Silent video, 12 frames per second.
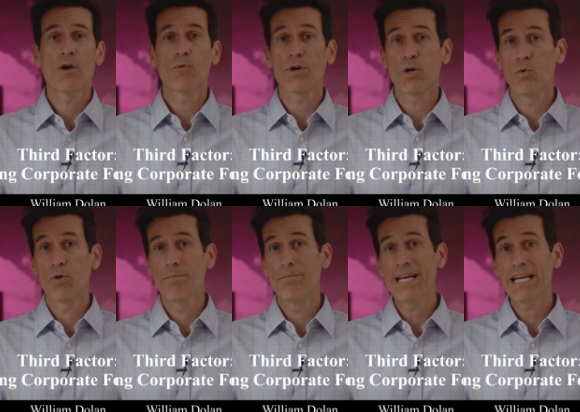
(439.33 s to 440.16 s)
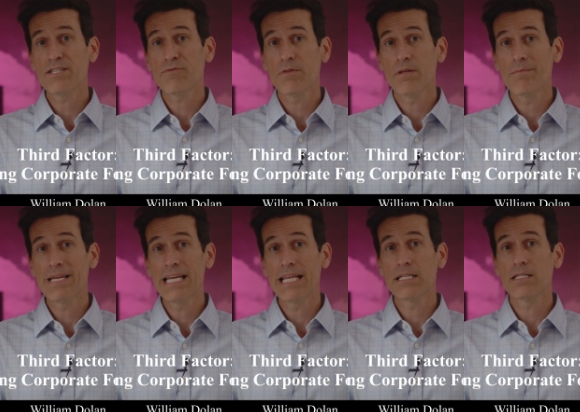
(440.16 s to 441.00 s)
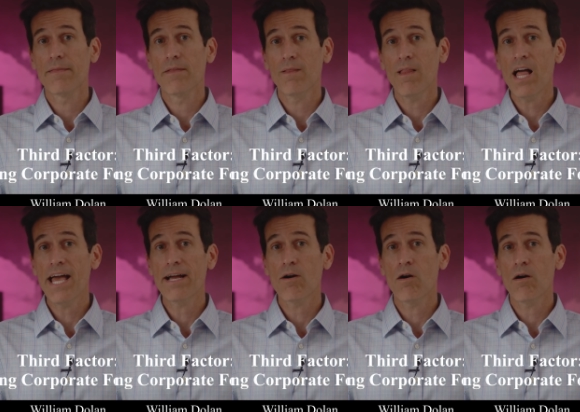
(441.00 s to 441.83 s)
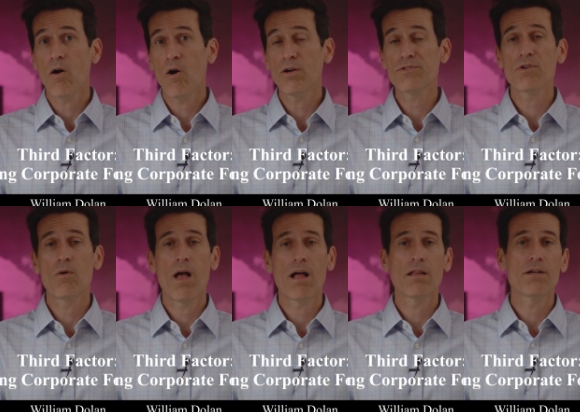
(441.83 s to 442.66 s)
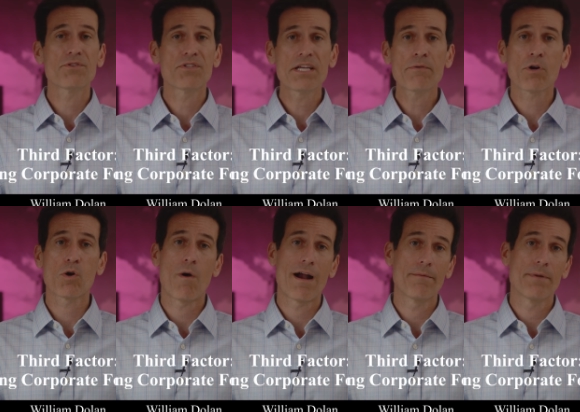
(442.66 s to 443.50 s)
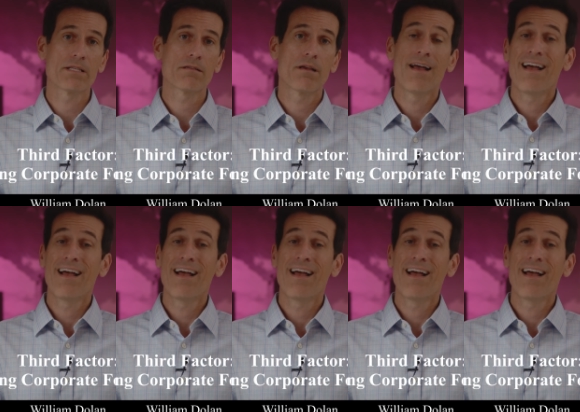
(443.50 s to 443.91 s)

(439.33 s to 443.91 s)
record minutes from the meetings, and the like are also LLC requirements.